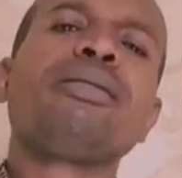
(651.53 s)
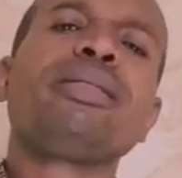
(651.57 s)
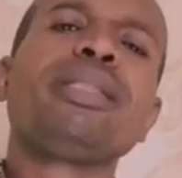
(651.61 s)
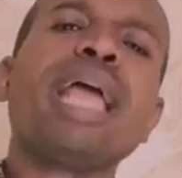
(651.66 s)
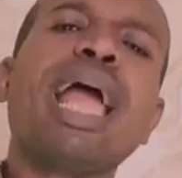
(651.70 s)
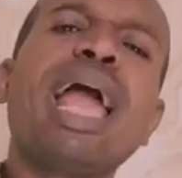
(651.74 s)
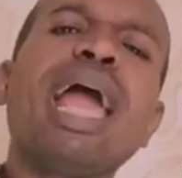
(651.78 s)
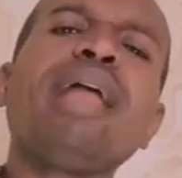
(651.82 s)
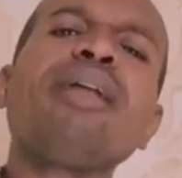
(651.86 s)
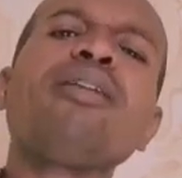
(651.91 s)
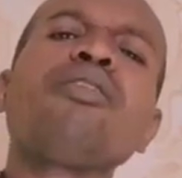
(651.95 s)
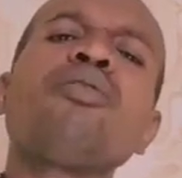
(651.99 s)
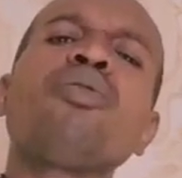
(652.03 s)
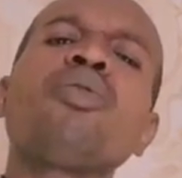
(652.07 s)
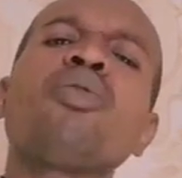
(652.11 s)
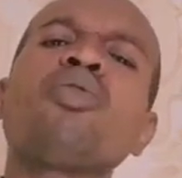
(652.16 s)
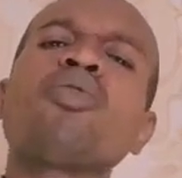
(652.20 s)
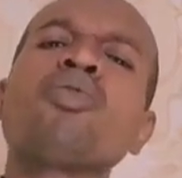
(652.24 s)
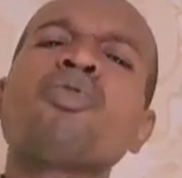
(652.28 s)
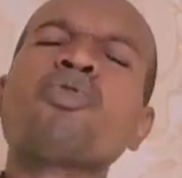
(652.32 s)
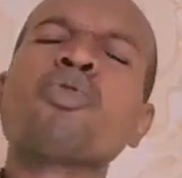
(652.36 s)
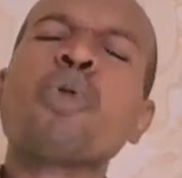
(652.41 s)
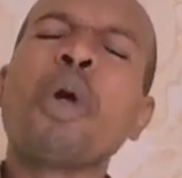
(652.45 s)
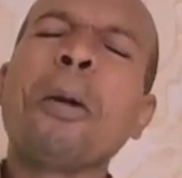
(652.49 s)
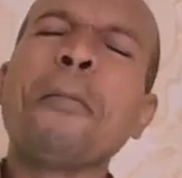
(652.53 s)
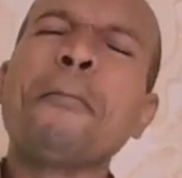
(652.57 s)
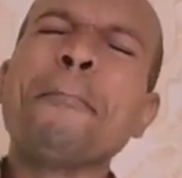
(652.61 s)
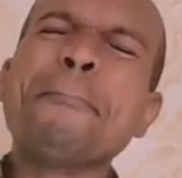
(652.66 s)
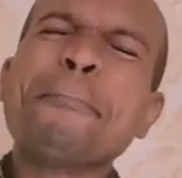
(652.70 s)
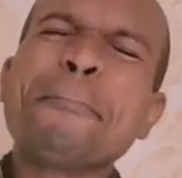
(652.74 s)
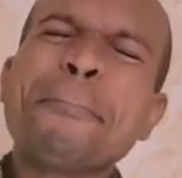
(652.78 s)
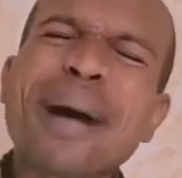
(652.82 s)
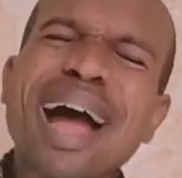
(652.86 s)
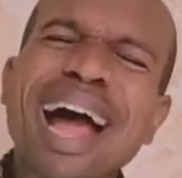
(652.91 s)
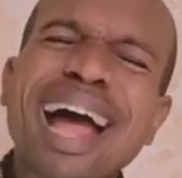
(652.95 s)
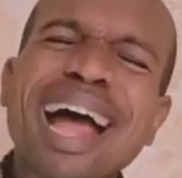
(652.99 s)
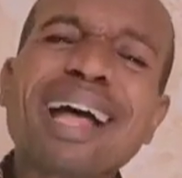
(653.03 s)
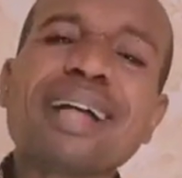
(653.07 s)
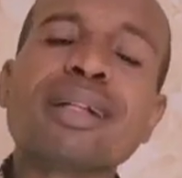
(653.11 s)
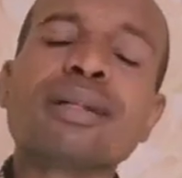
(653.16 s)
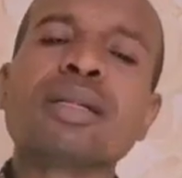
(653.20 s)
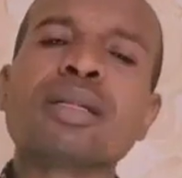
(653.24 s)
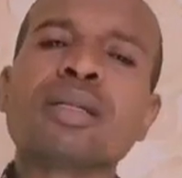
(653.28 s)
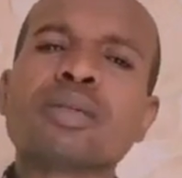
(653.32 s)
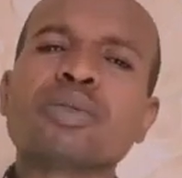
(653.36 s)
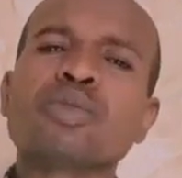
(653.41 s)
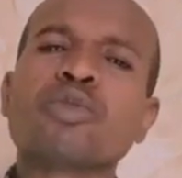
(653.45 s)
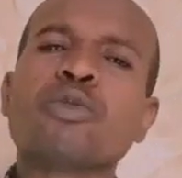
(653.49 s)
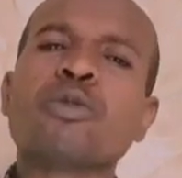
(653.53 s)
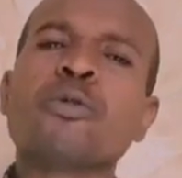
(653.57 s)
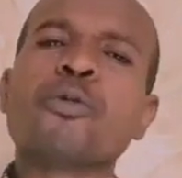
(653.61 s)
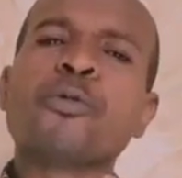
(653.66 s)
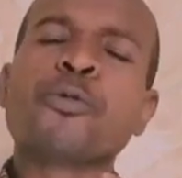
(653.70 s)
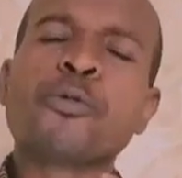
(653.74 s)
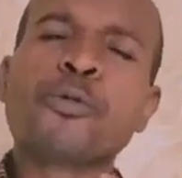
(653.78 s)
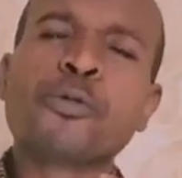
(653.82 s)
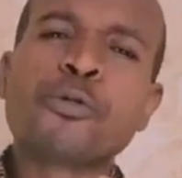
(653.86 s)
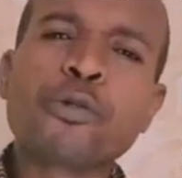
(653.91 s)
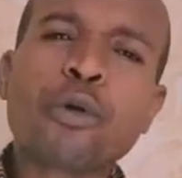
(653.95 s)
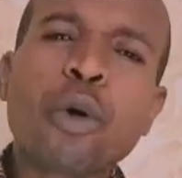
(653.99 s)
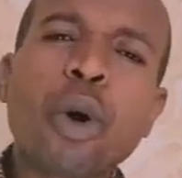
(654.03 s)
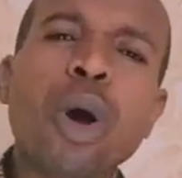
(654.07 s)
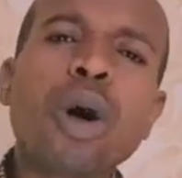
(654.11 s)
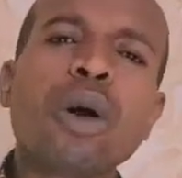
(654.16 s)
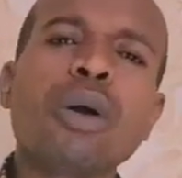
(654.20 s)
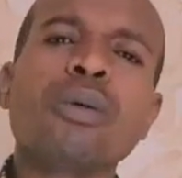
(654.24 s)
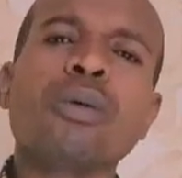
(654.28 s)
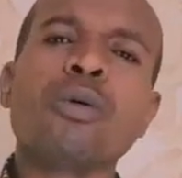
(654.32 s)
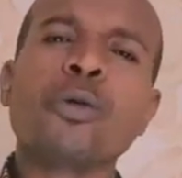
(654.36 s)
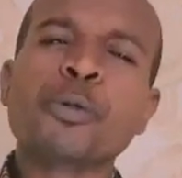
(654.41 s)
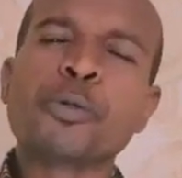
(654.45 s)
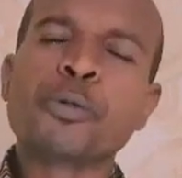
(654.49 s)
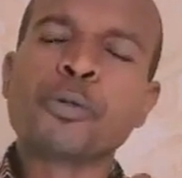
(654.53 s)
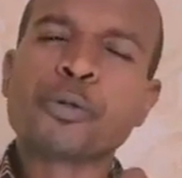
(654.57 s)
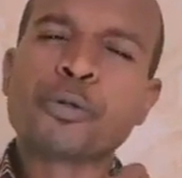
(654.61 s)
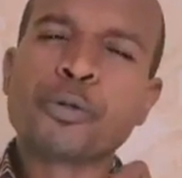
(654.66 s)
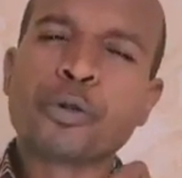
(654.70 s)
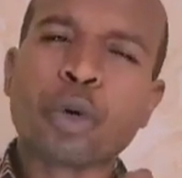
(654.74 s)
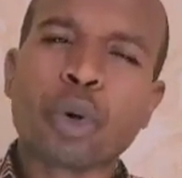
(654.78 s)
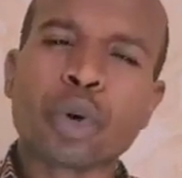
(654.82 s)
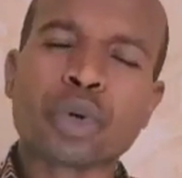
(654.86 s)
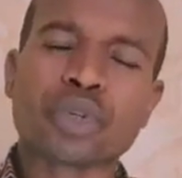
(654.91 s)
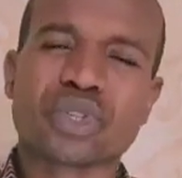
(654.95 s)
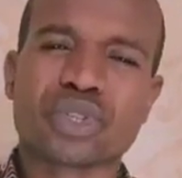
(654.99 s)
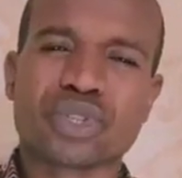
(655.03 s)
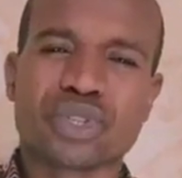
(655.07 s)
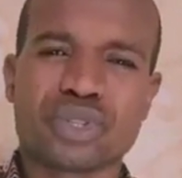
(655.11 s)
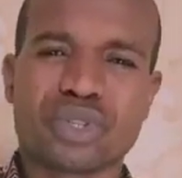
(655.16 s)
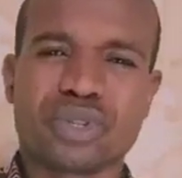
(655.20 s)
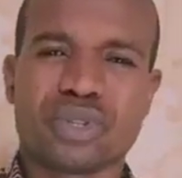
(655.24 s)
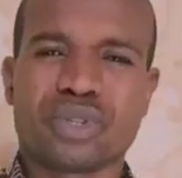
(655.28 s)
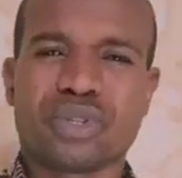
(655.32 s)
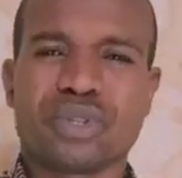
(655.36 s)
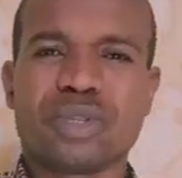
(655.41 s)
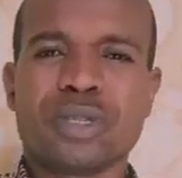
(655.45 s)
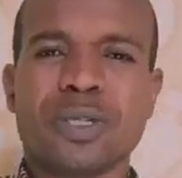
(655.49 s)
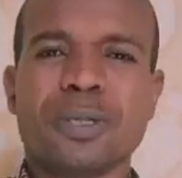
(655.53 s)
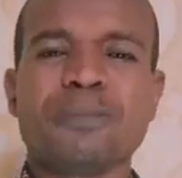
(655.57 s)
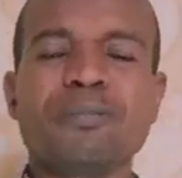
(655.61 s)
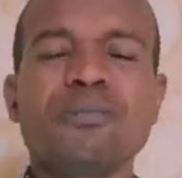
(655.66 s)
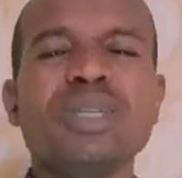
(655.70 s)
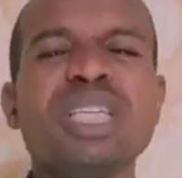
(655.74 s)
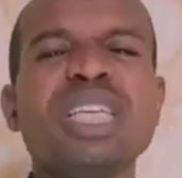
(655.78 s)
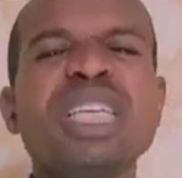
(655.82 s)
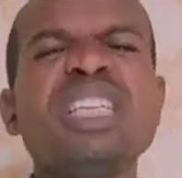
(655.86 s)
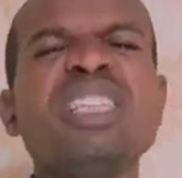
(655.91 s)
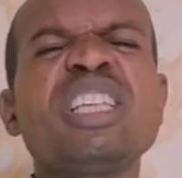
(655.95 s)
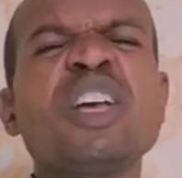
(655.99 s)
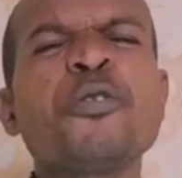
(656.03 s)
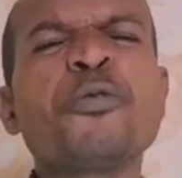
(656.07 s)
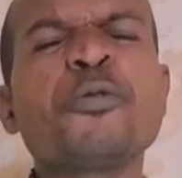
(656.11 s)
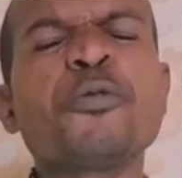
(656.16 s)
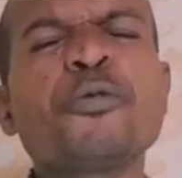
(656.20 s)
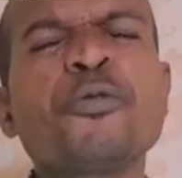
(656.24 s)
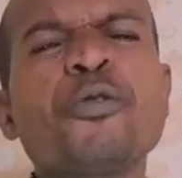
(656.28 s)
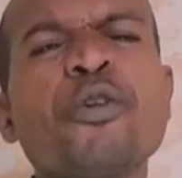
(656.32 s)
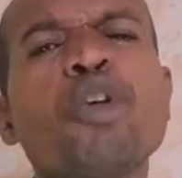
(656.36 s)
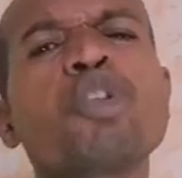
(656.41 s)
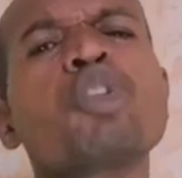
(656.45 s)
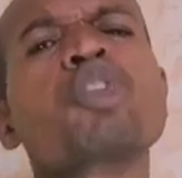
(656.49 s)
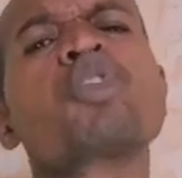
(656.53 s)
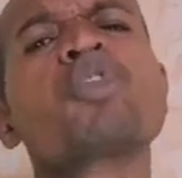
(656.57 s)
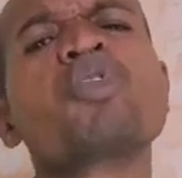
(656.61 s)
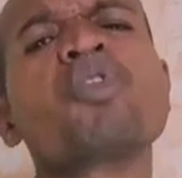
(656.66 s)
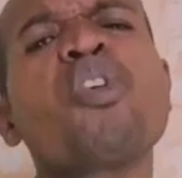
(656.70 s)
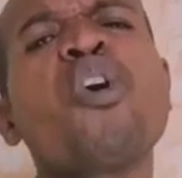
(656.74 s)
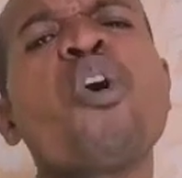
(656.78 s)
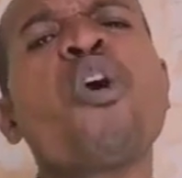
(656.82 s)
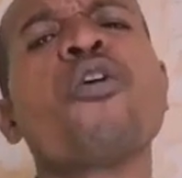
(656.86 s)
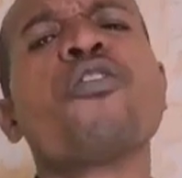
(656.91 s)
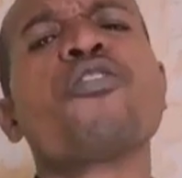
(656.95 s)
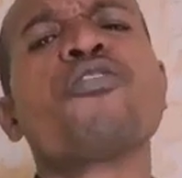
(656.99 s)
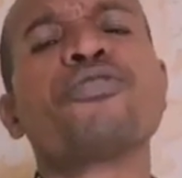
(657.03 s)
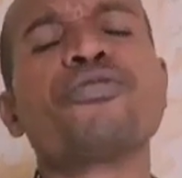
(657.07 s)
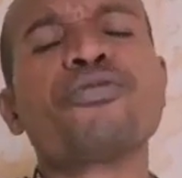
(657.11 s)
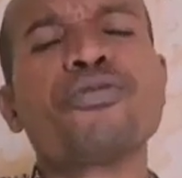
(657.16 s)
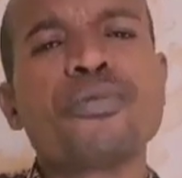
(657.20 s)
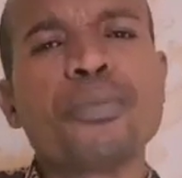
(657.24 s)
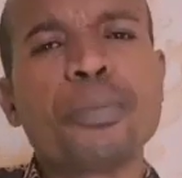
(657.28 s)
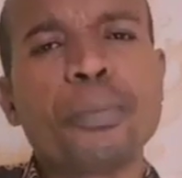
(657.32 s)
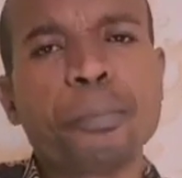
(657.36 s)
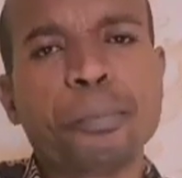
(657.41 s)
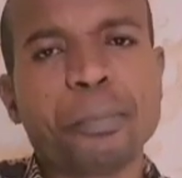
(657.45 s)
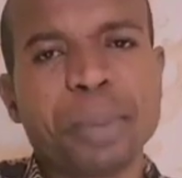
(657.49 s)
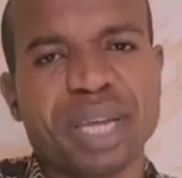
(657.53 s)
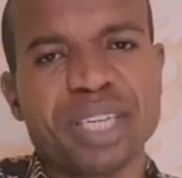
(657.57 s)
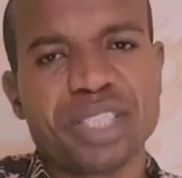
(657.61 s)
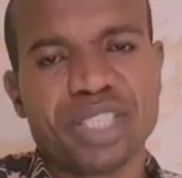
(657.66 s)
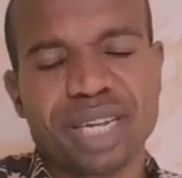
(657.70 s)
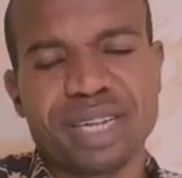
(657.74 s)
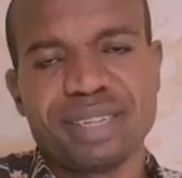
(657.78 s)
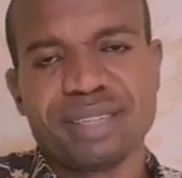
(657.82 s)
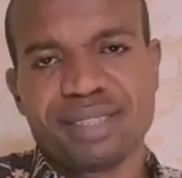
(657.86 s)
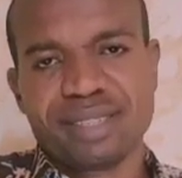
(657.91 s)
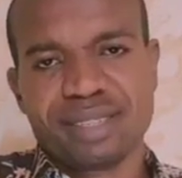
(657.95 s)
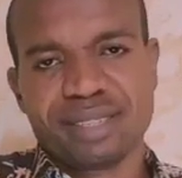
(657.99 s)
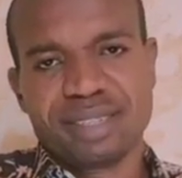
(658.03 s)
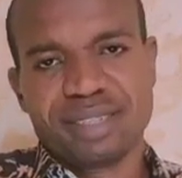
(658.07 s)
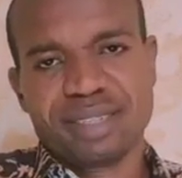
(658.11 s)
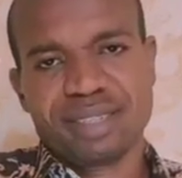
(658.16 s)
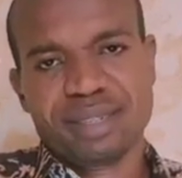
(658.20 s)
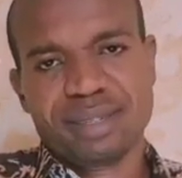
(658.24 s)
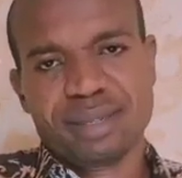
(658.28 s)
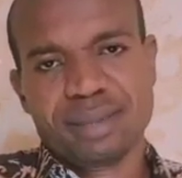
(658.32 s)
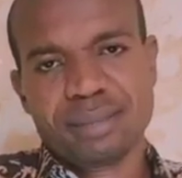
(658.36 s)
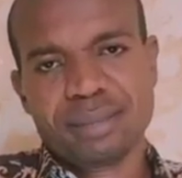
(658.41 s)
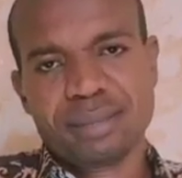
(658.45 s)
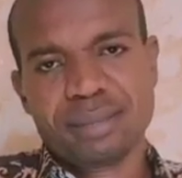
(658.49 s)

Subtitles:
Then number four force is the force of patience.